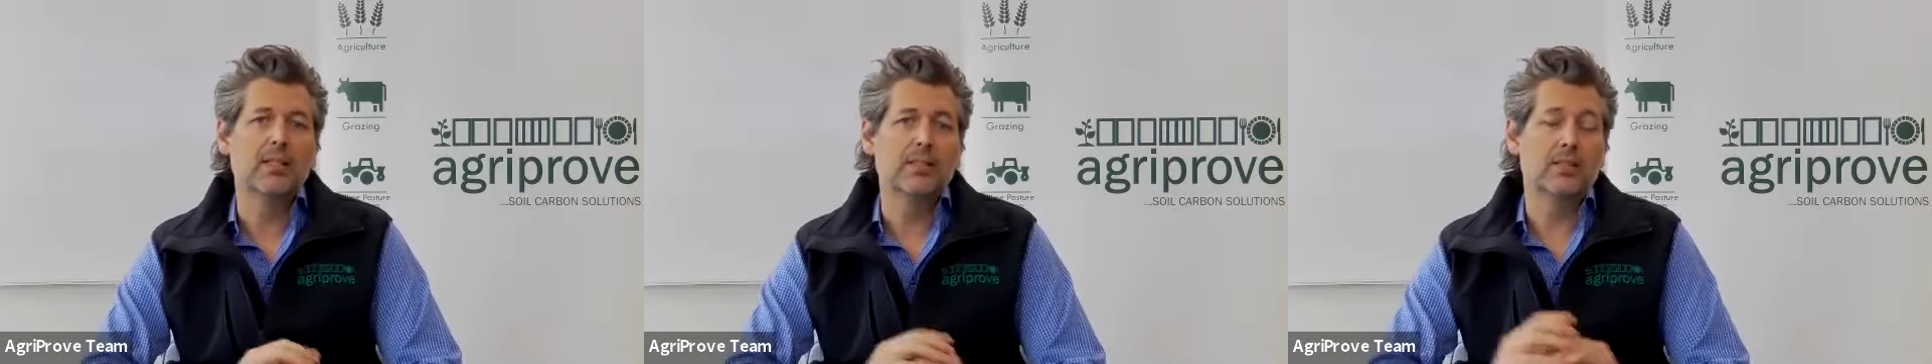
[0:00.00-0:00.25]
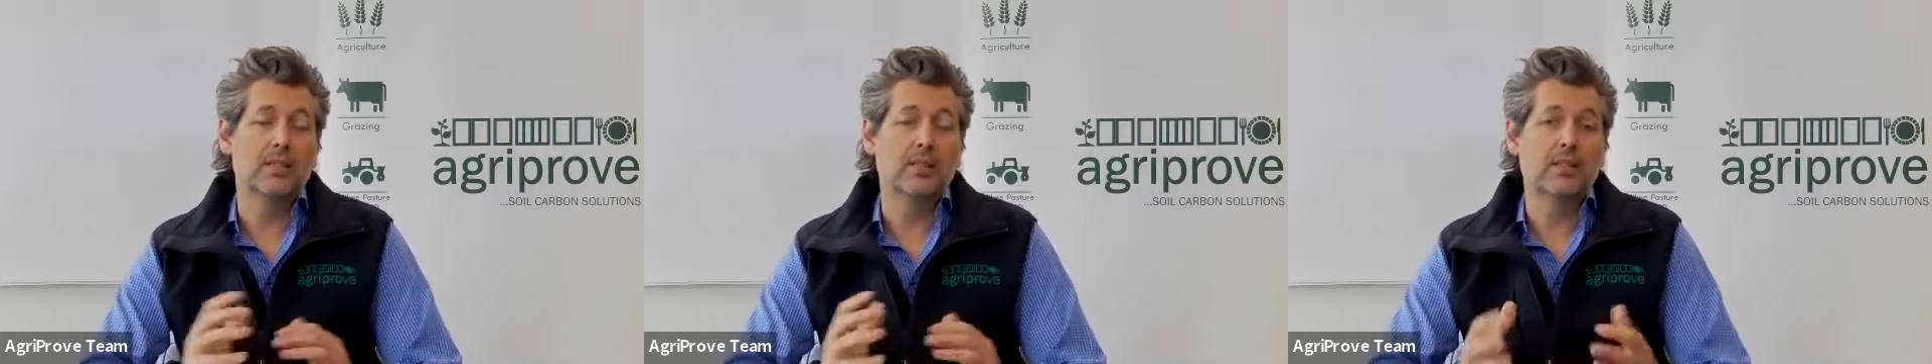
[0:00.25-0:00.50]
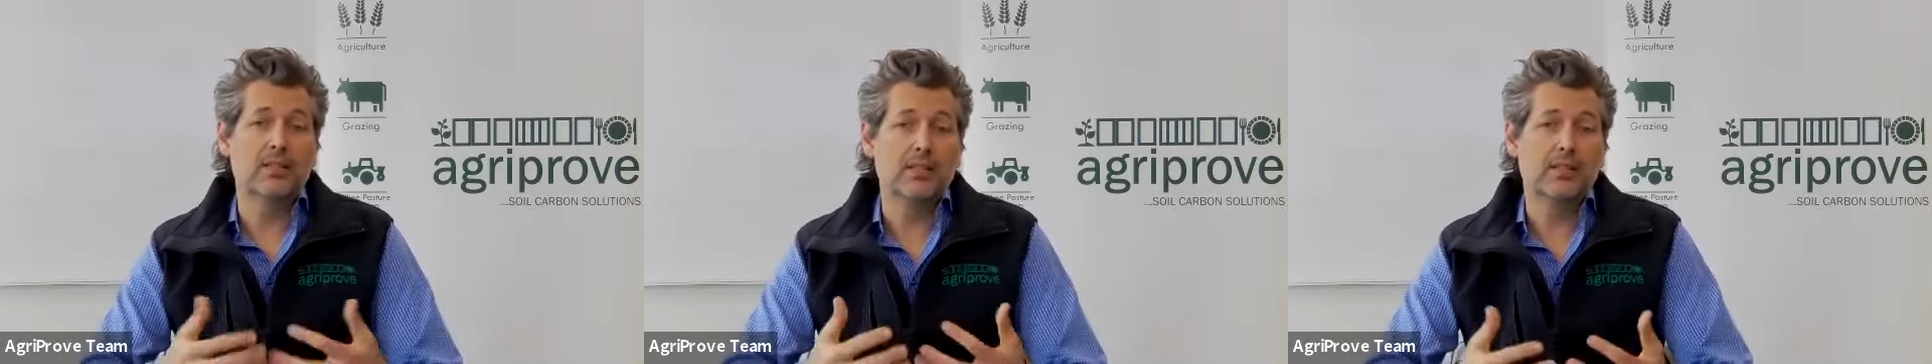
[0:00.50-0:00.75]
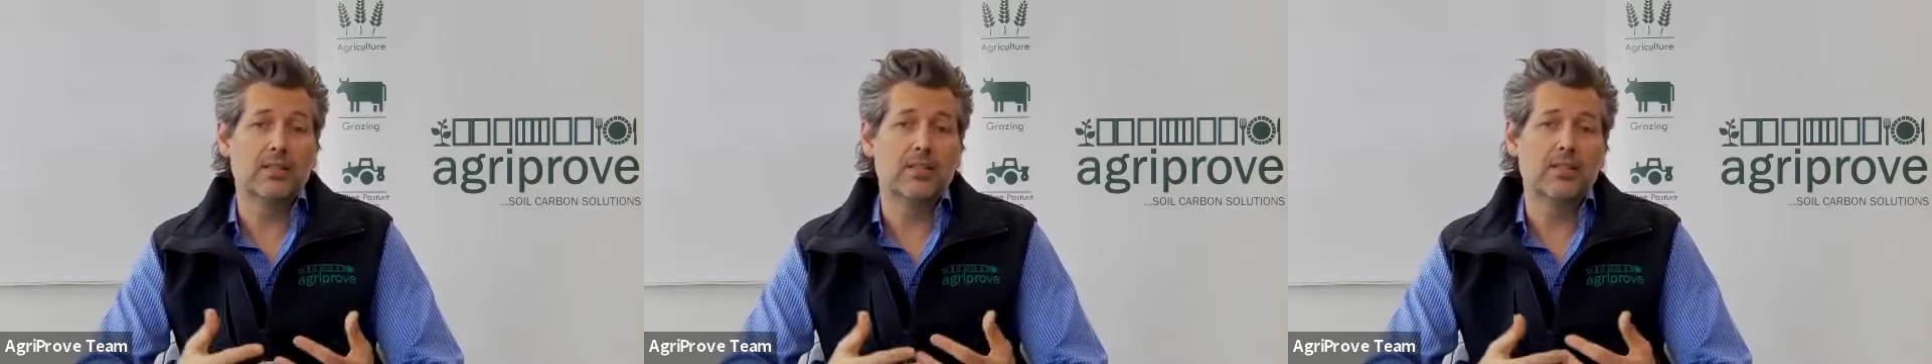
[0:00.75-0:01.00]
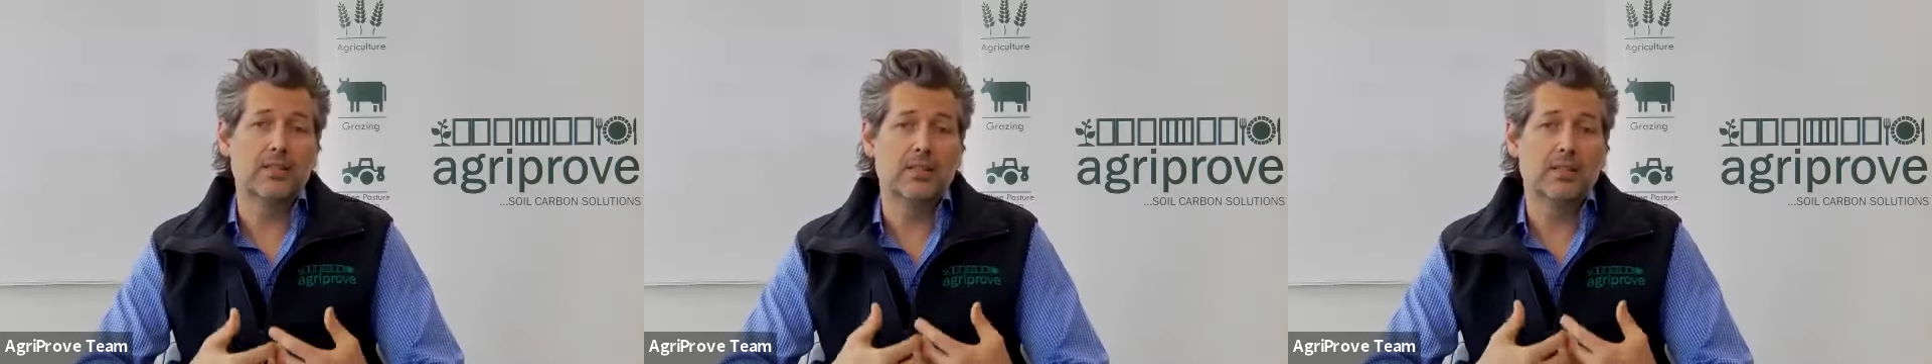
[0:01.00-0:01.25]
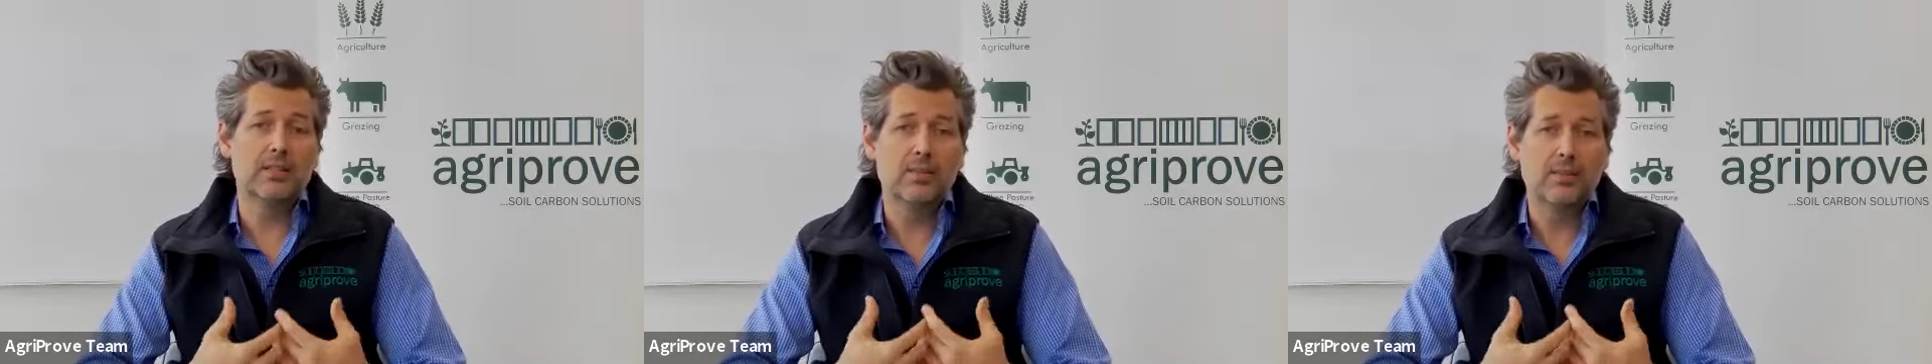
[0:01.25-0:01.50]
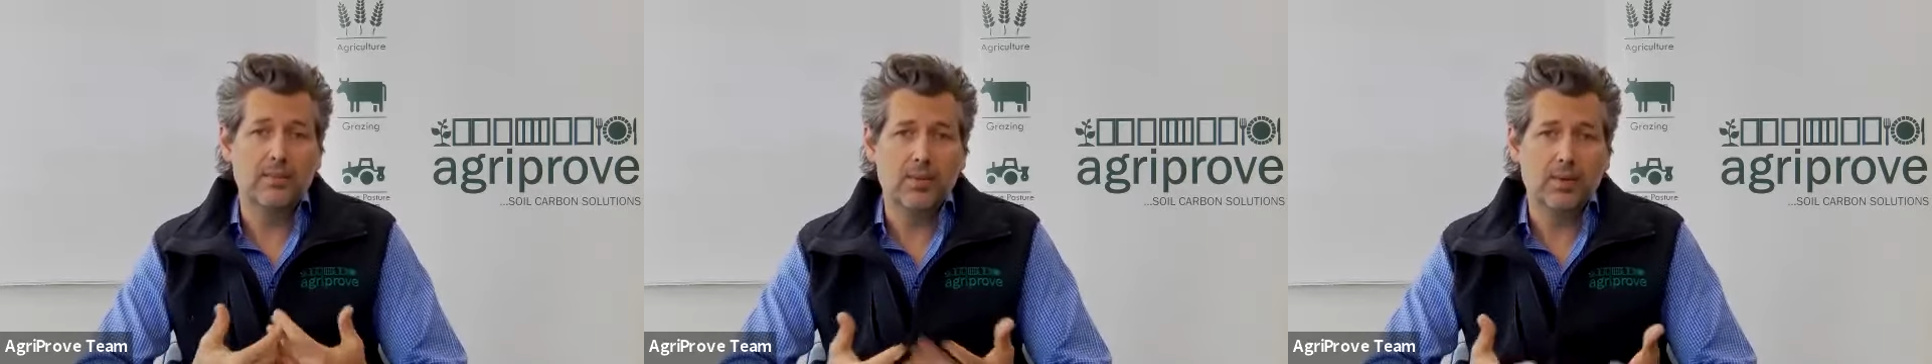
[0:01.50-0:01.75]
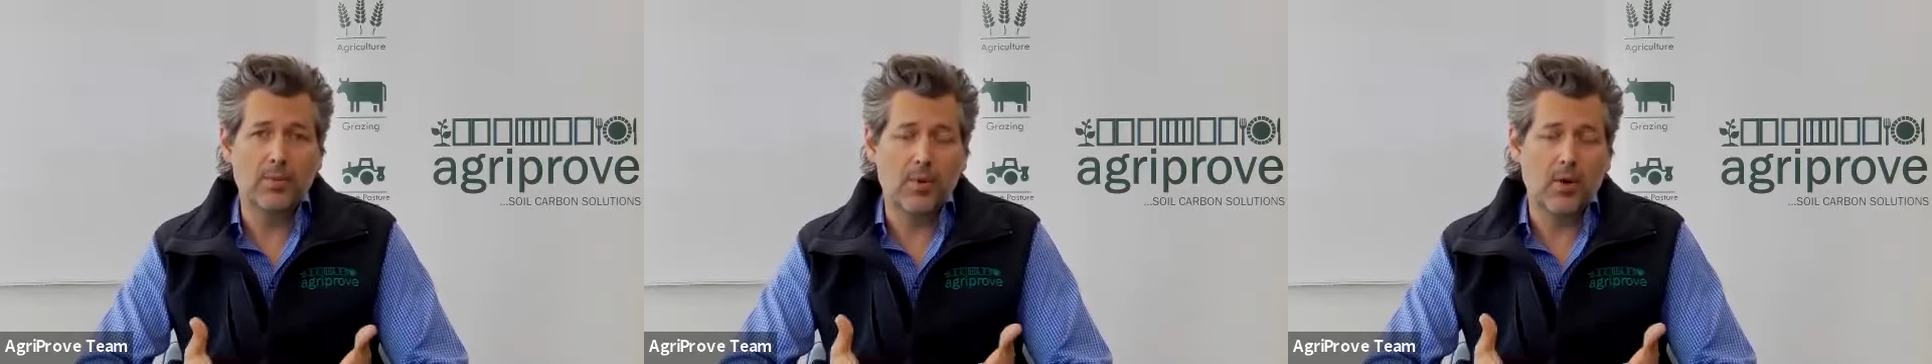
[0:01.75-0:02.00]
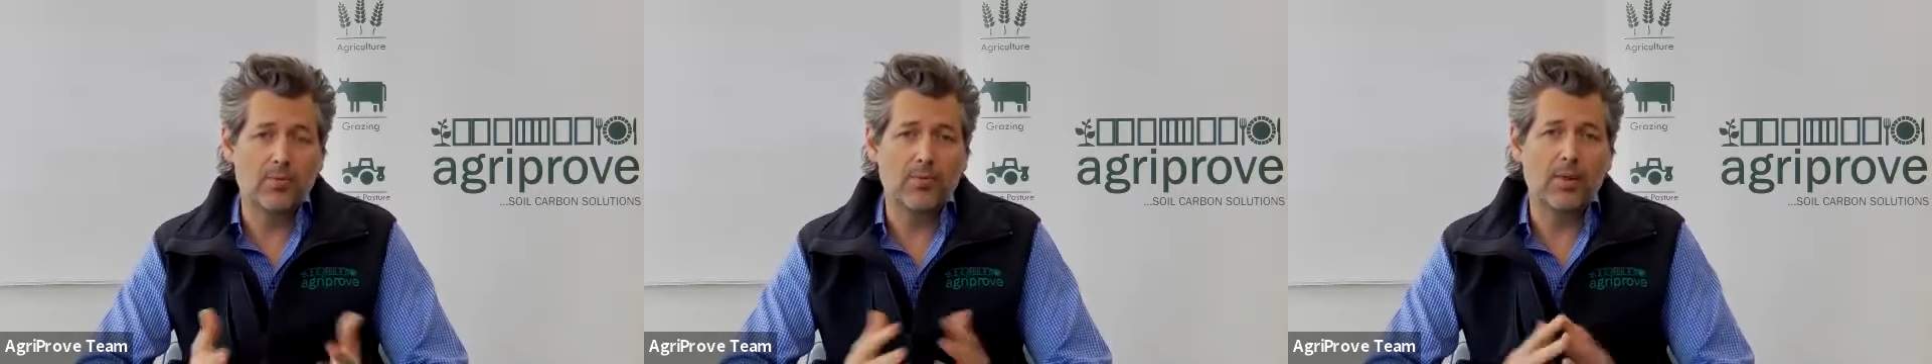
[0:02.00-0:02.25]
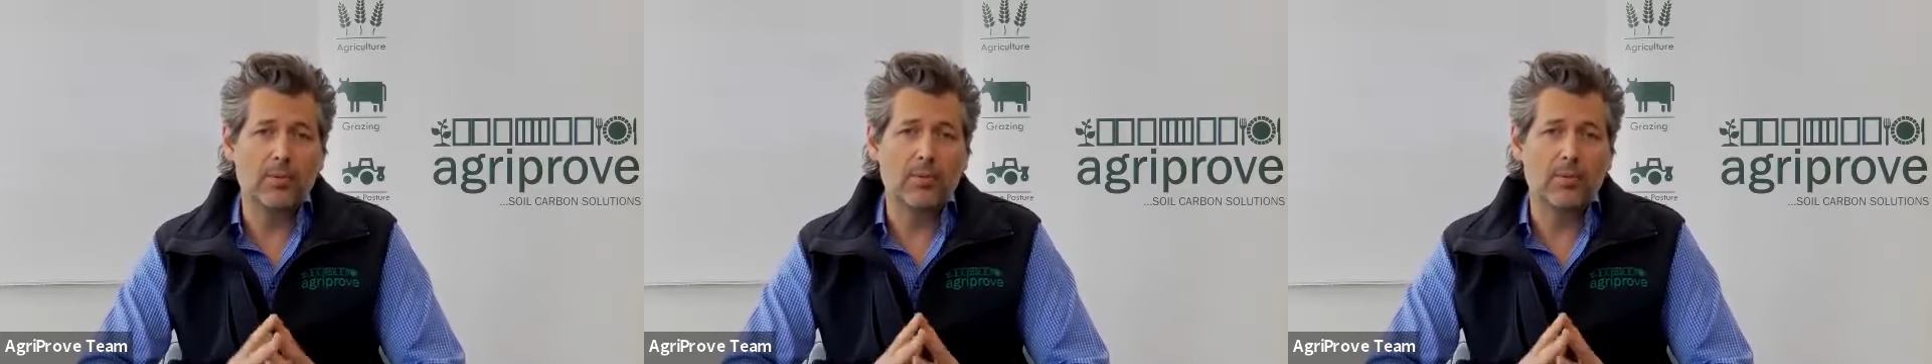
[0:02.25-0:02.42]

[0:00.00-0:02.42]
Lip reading: to assist in on-farm